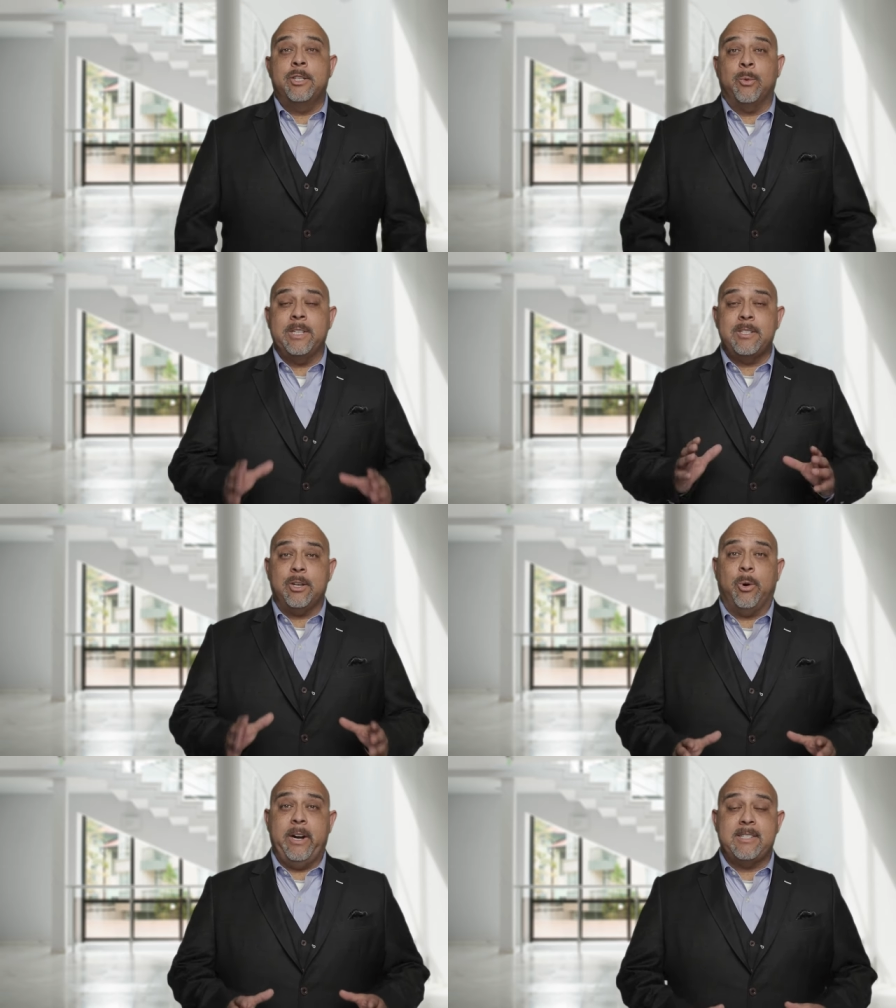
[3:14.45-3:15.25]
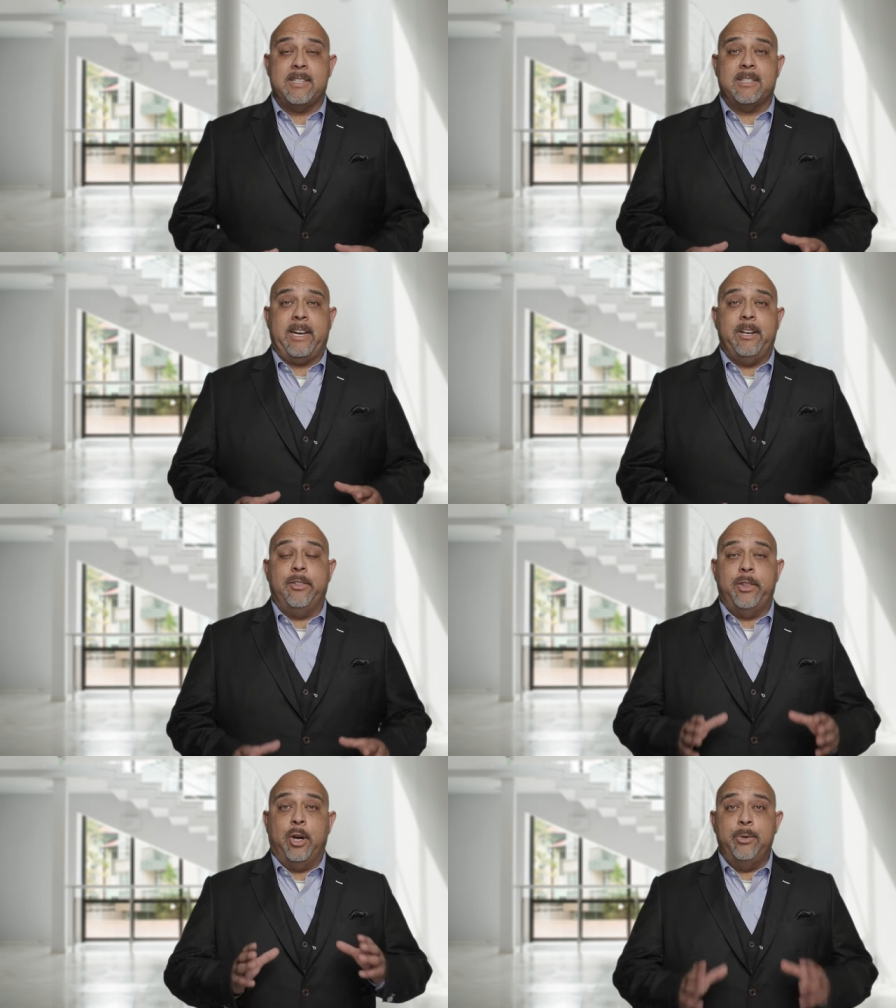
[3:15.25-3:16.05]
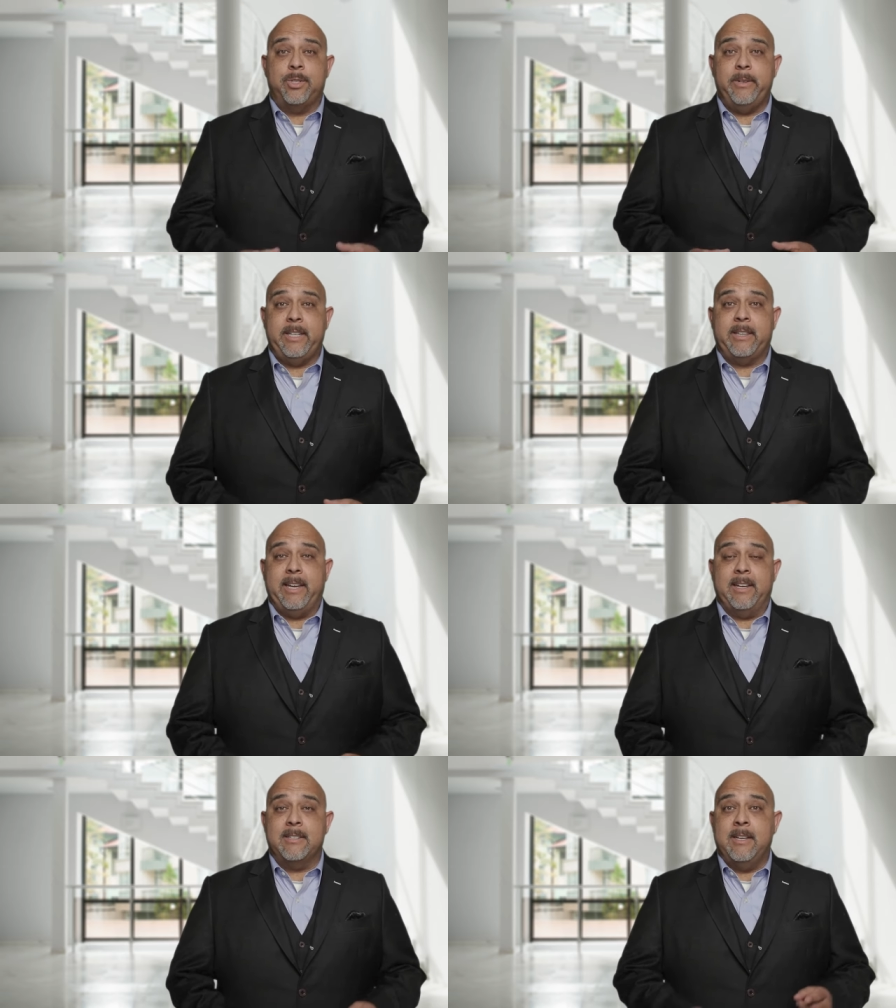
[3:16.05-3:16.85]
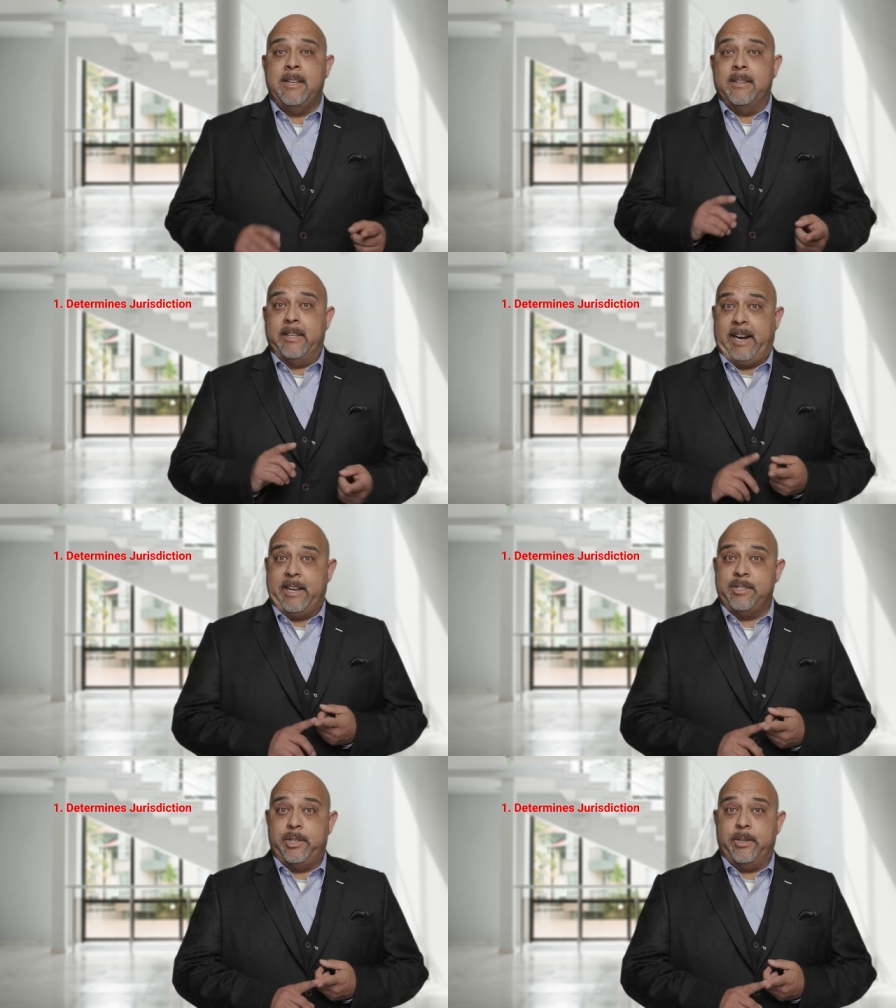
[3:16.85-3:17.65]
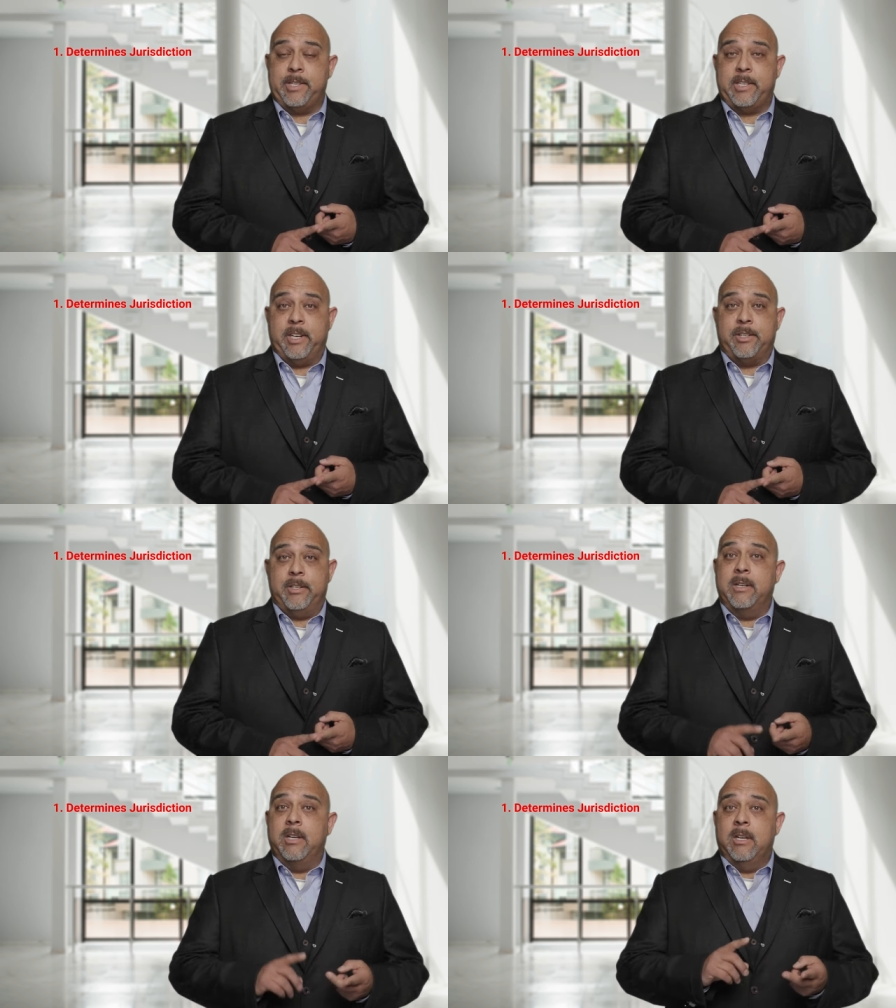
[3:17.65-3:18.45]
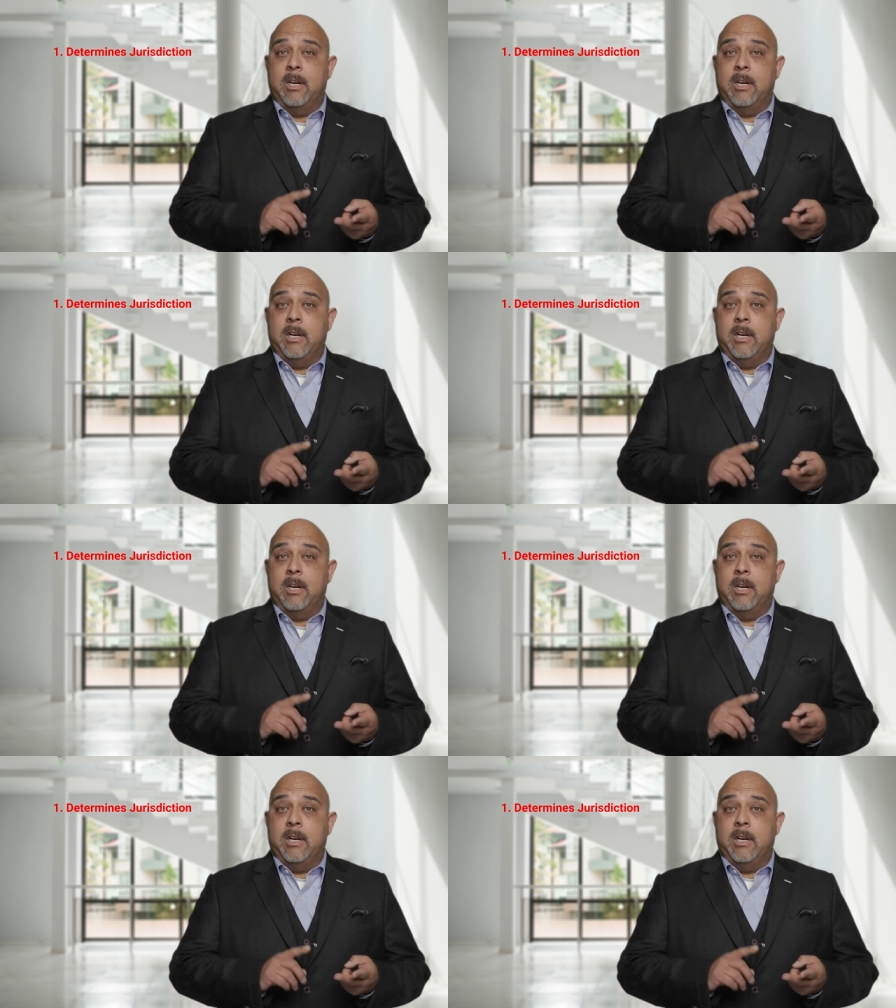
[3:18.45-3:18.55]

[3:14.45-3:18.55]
So once the court has decided those three things, that it has jurisdiction,